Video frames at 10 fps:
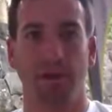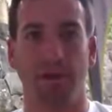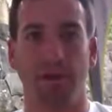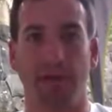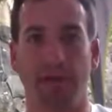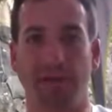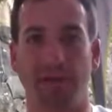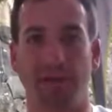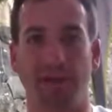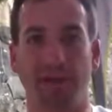Okay,
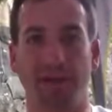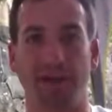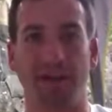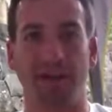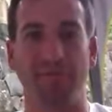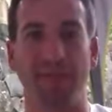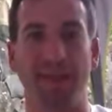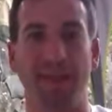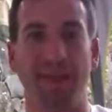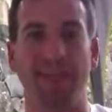so let's go ahead and
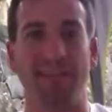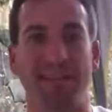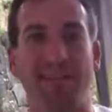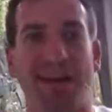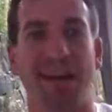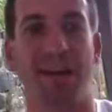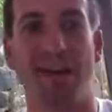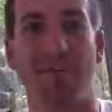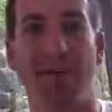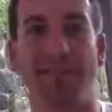begin. I see a lot of
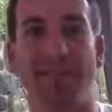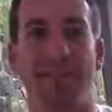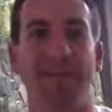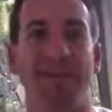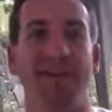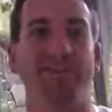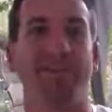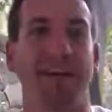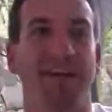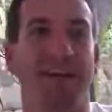comments, and there's
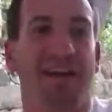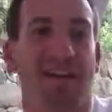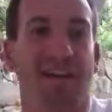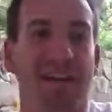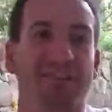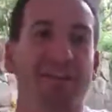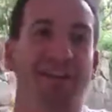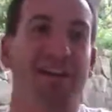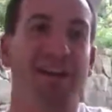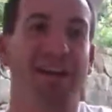a lot of you
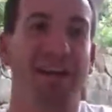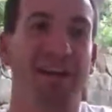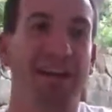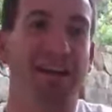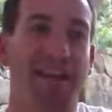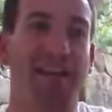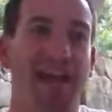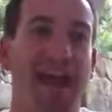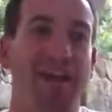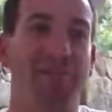here. Gary, glad to
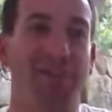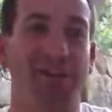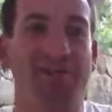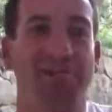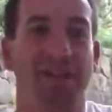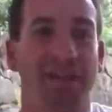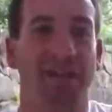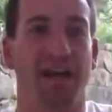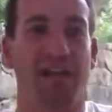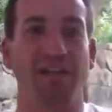have you.
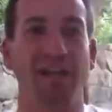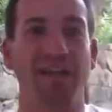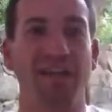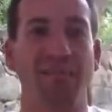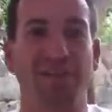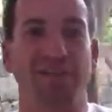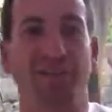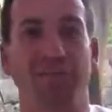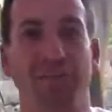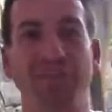JD
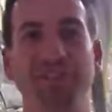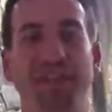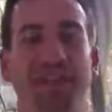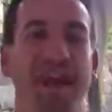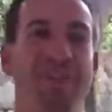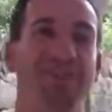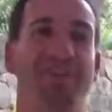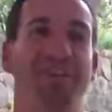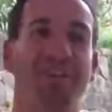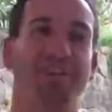Mezer, appreciate
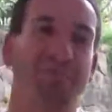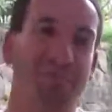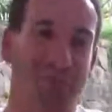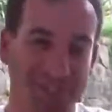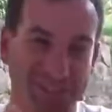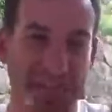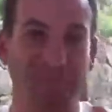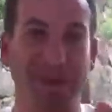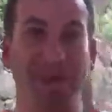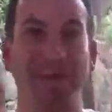you appreciate
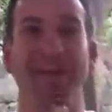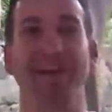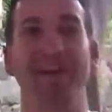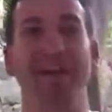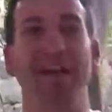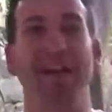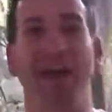you being here.